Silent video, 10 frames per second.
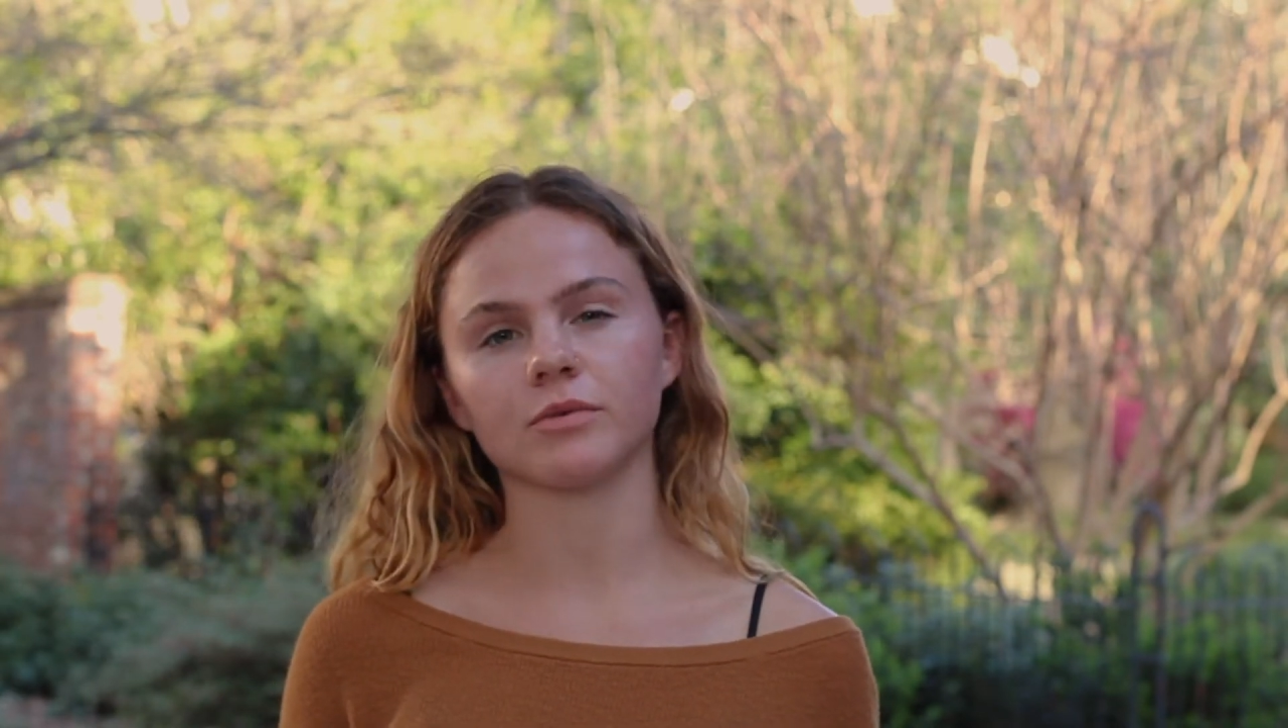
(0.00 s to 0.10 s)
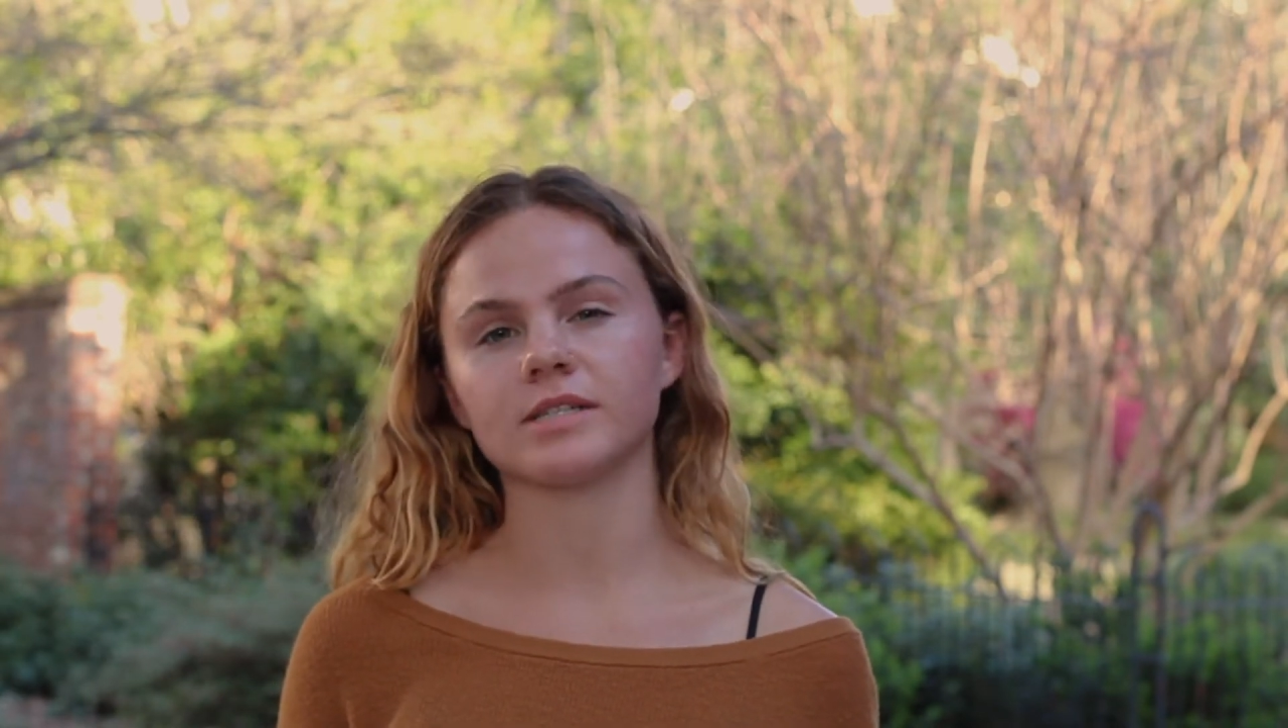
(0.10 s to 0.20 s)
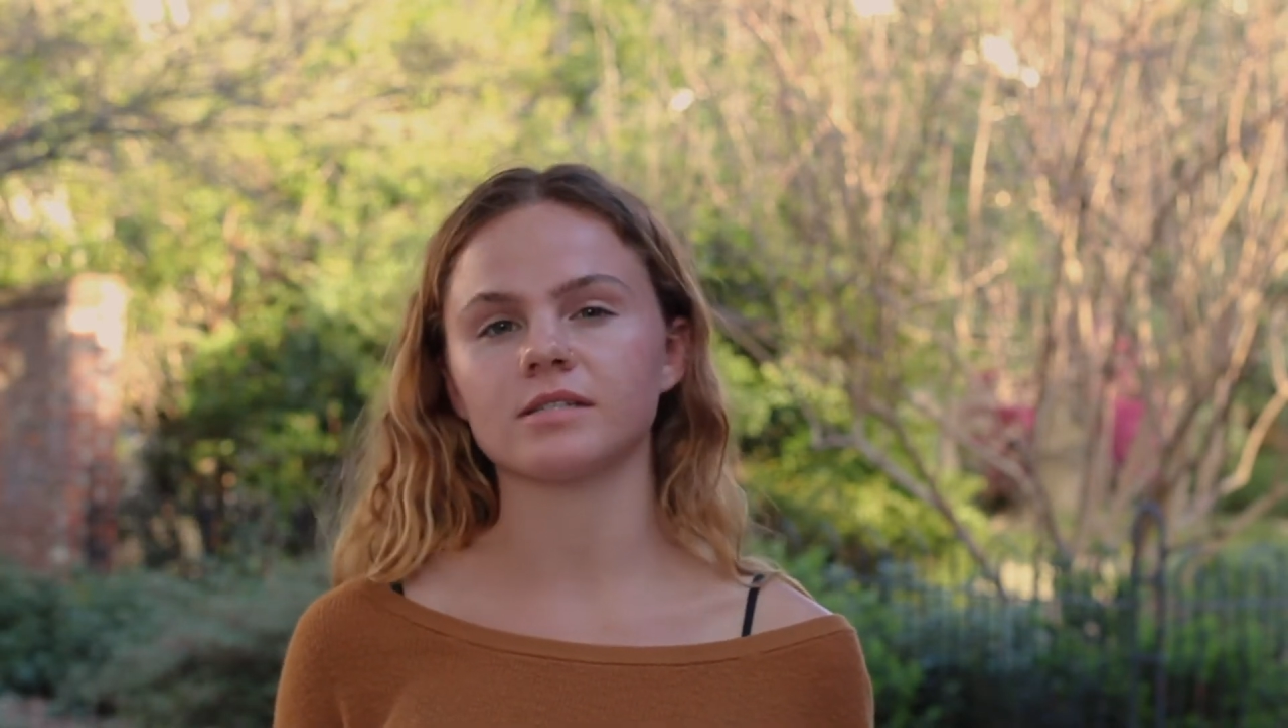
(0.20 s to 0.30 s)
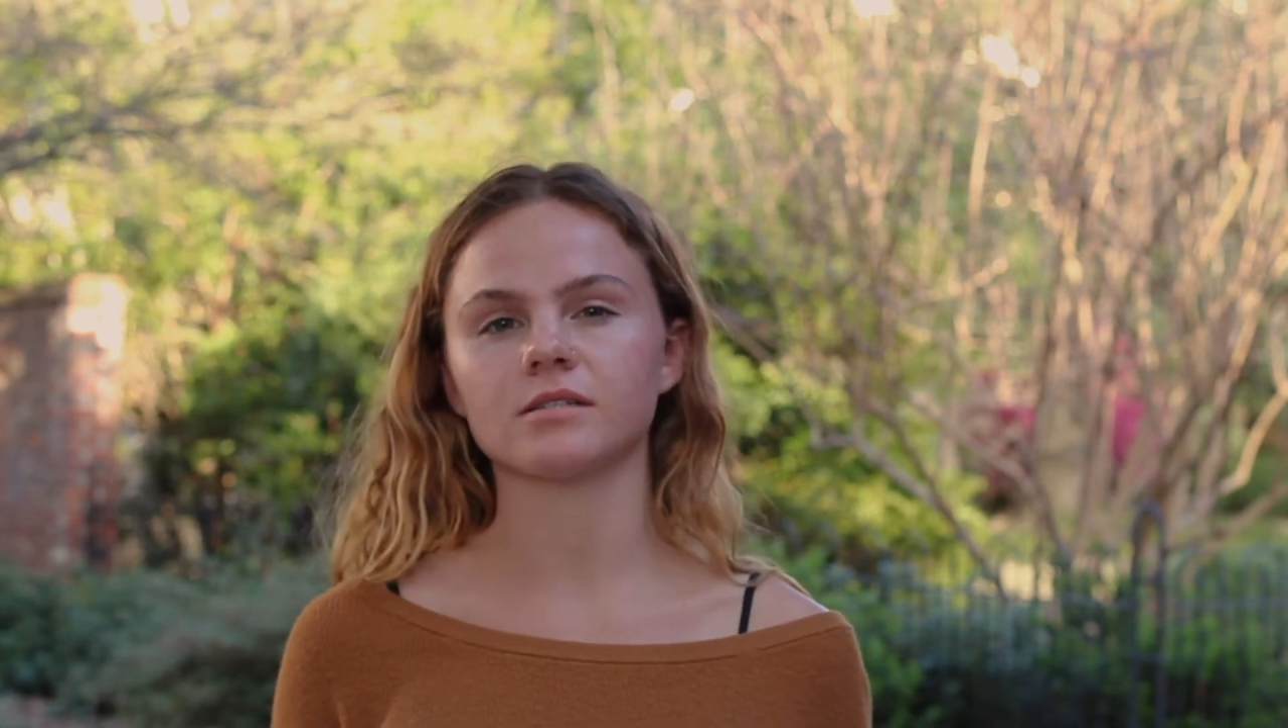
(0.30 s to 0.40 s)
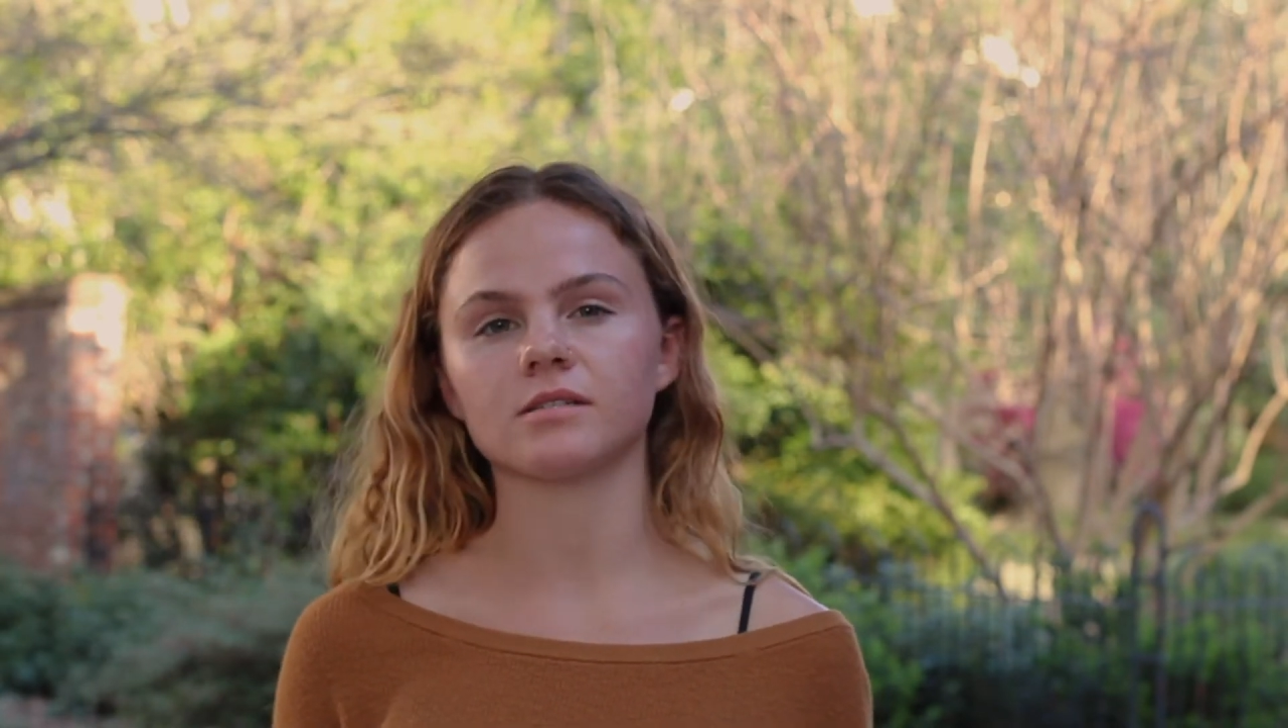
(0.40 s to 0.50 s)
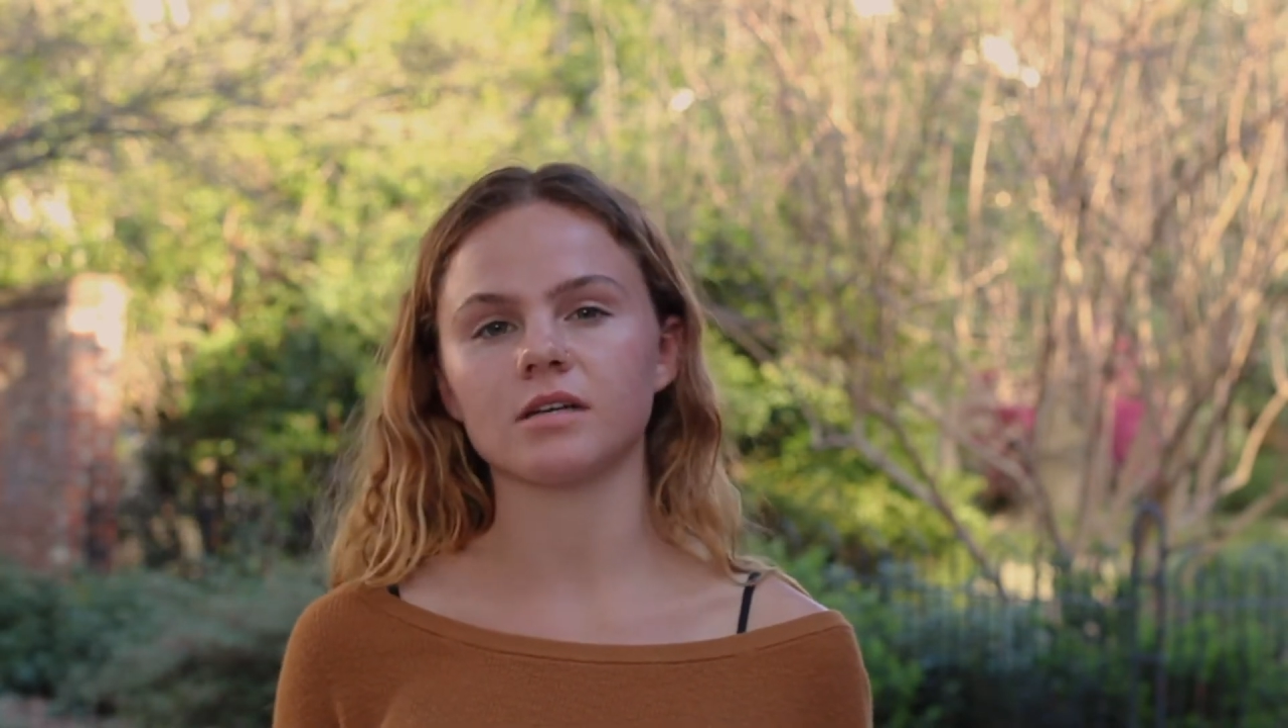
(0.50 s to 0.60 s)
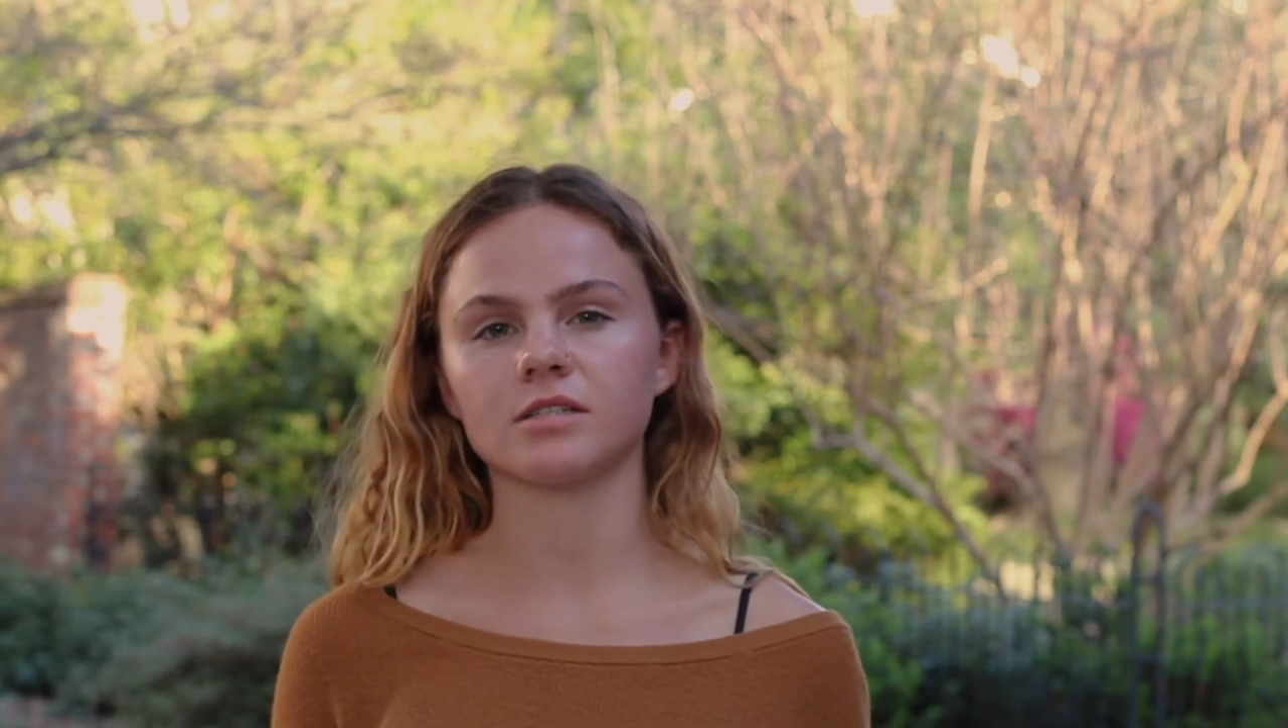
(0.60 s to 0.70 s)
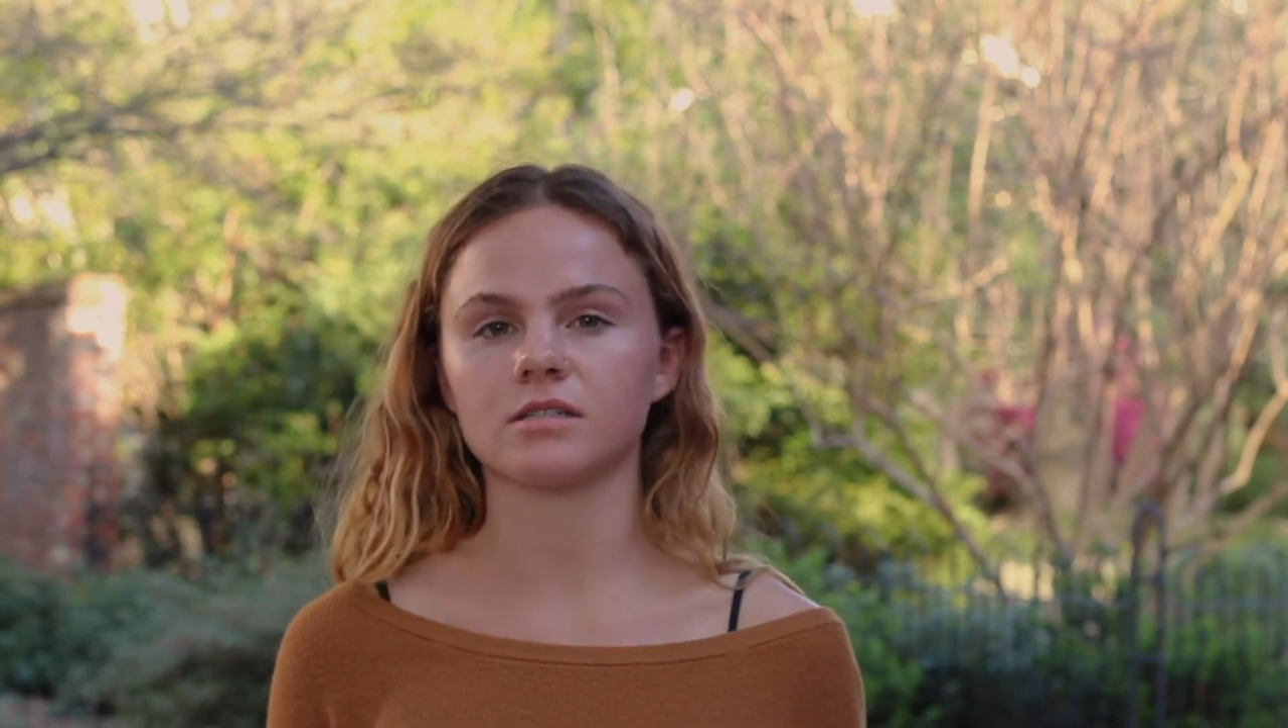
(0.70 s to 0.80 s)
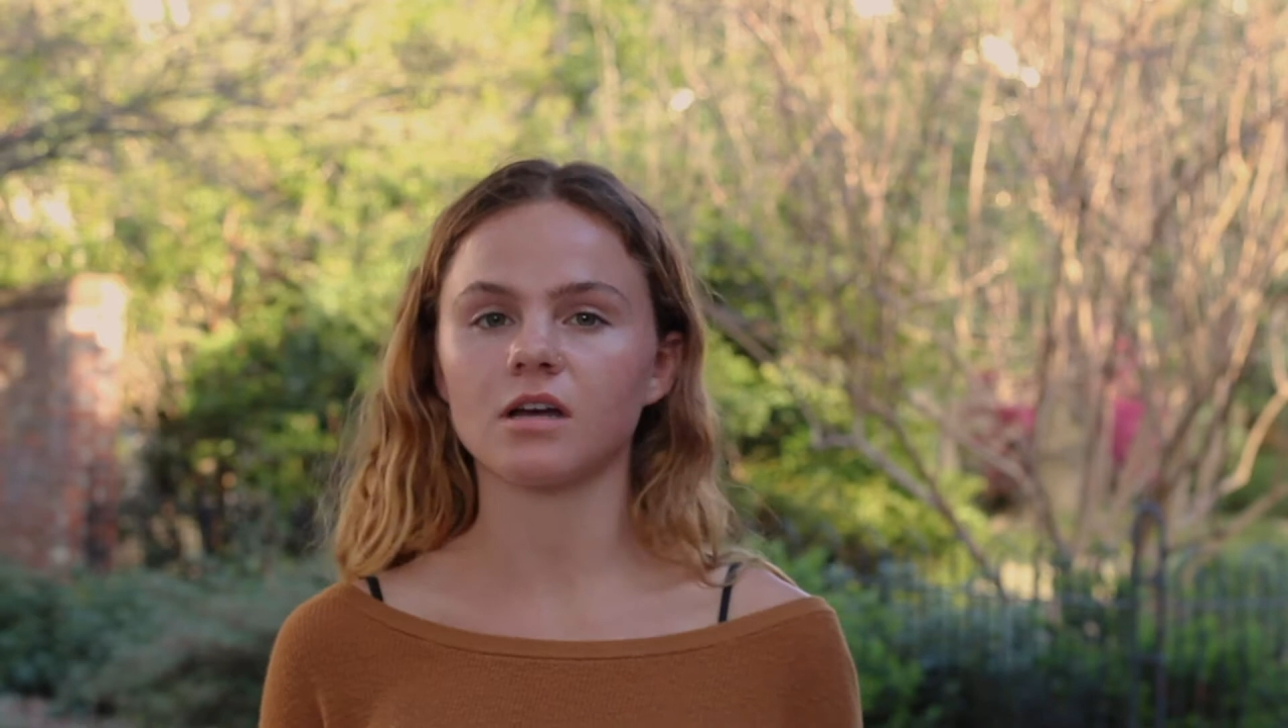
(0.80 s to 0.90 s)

reasons such as